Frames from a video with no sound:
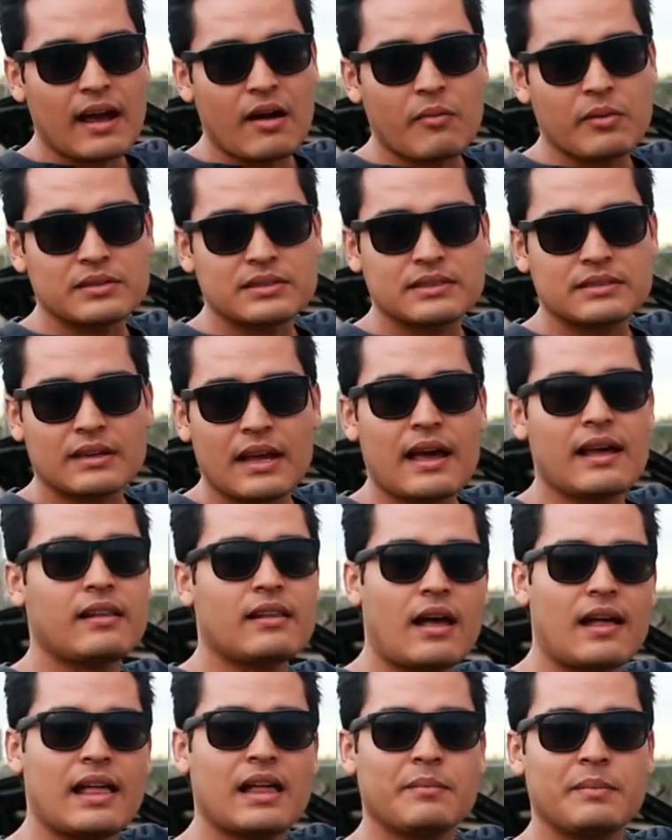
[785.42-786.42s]
now, which
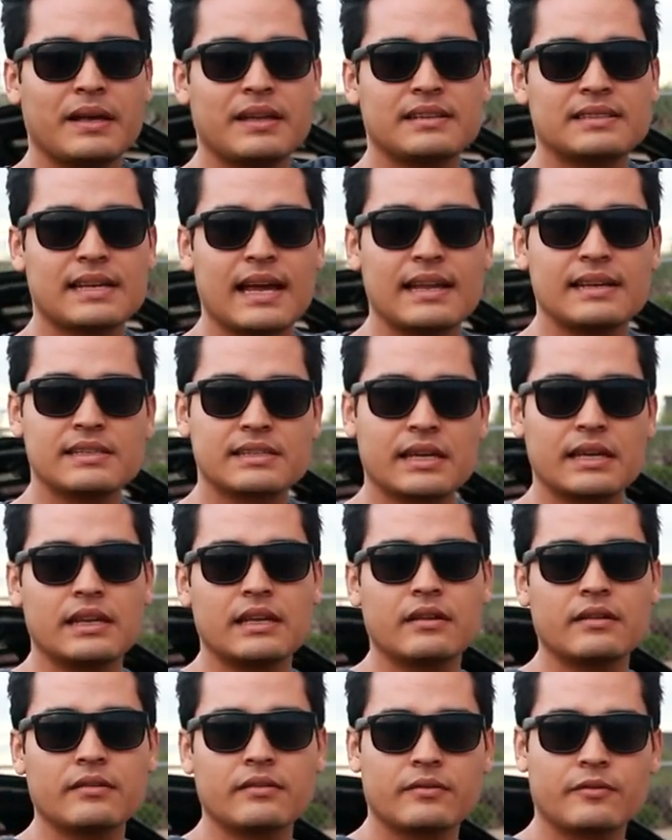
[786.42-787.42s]
I'll admit it's kind of
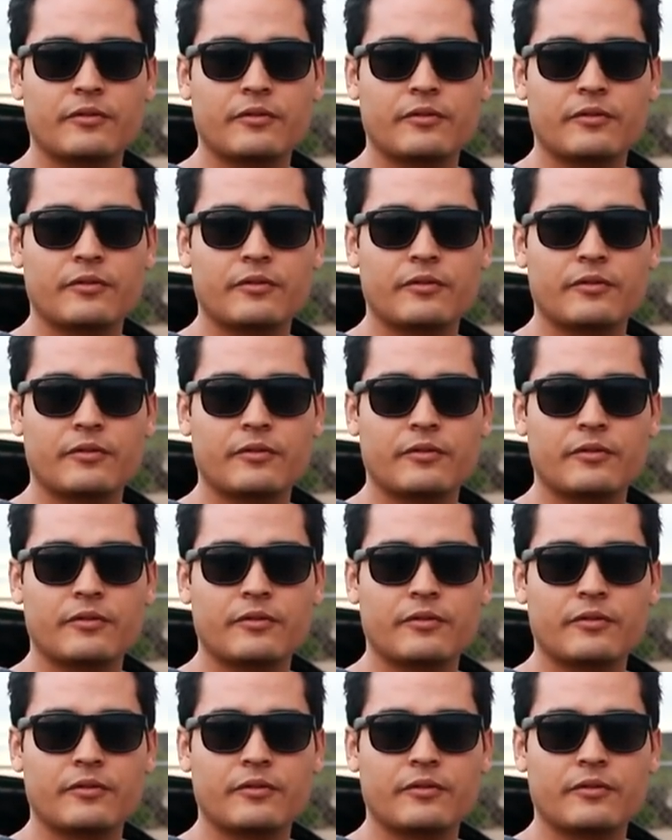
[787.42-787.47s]
skinny